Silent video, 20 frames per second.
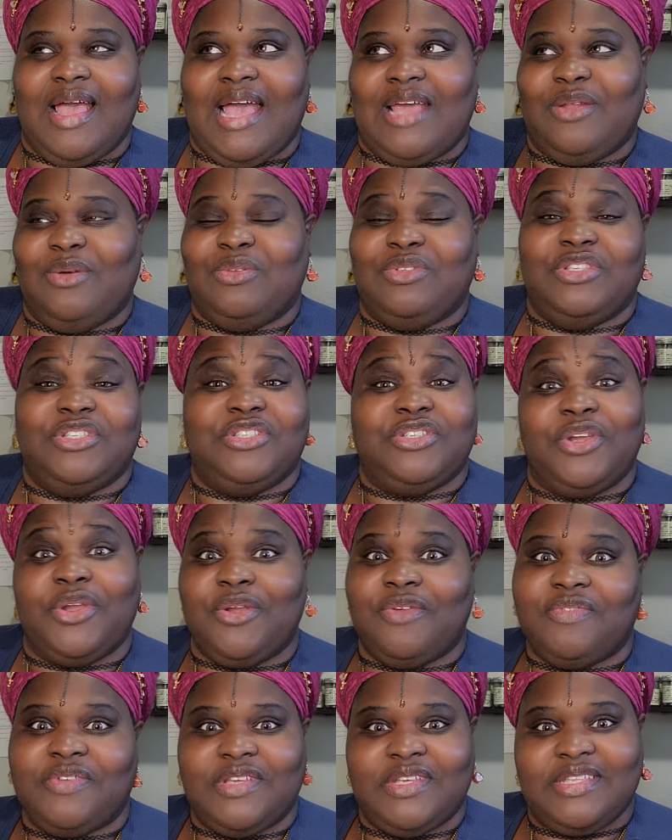I don't
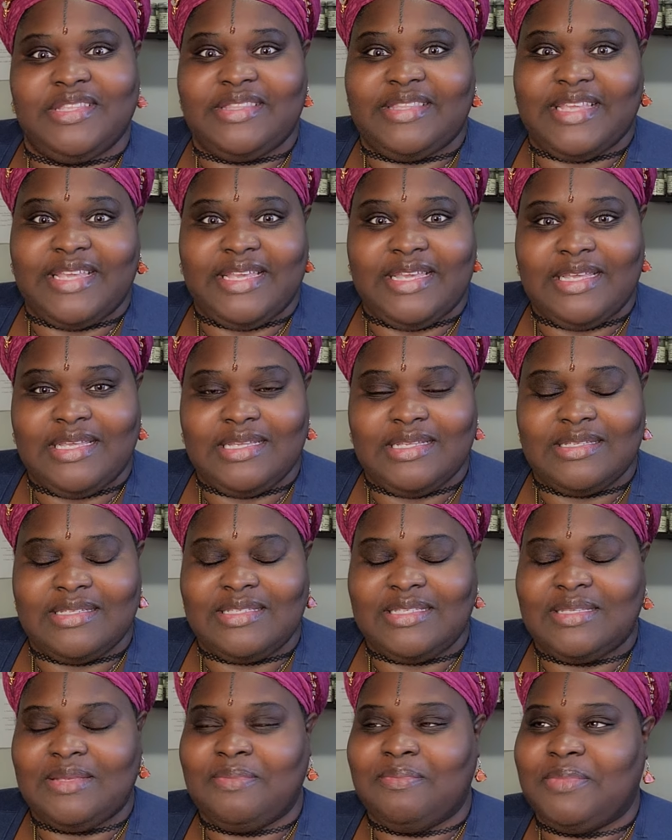deserve good
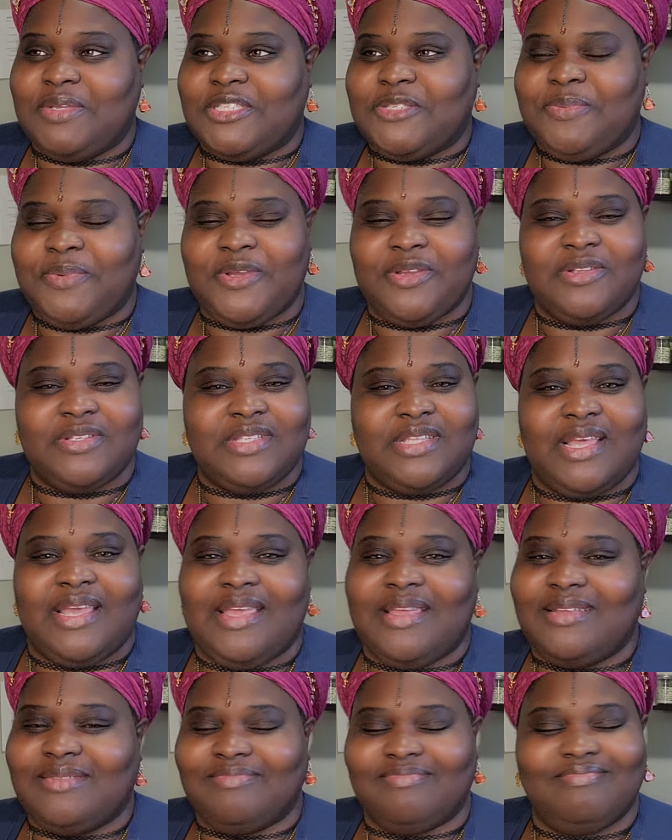things. But Spirit is
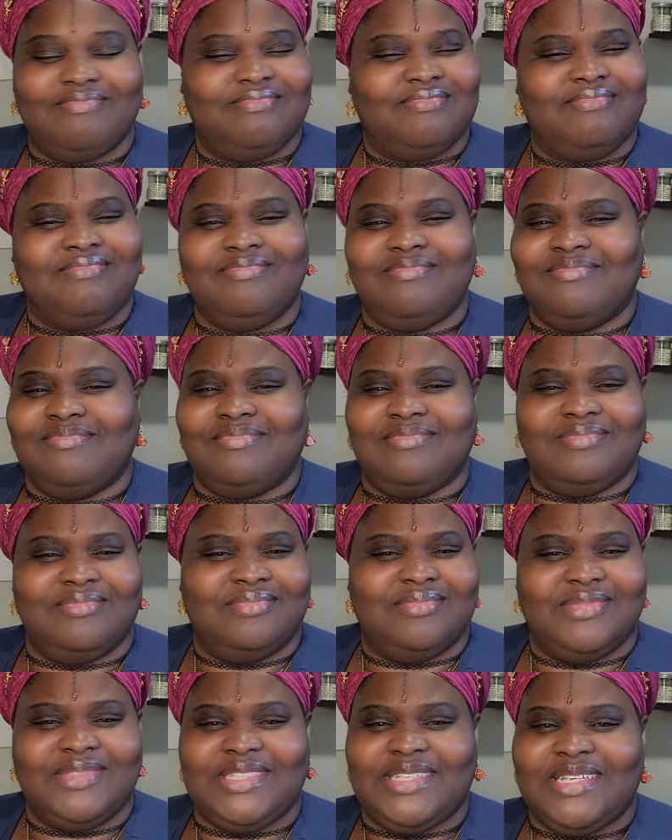like,
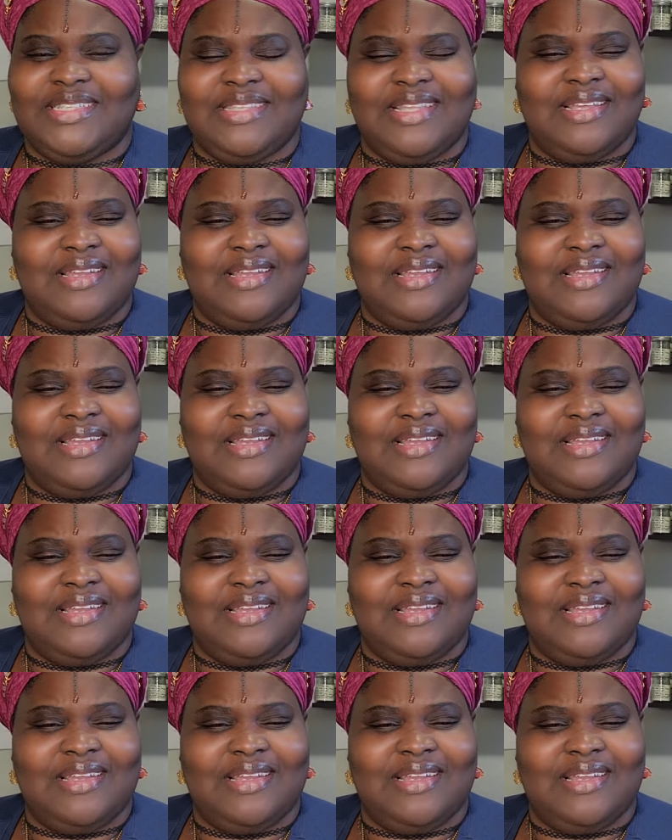cut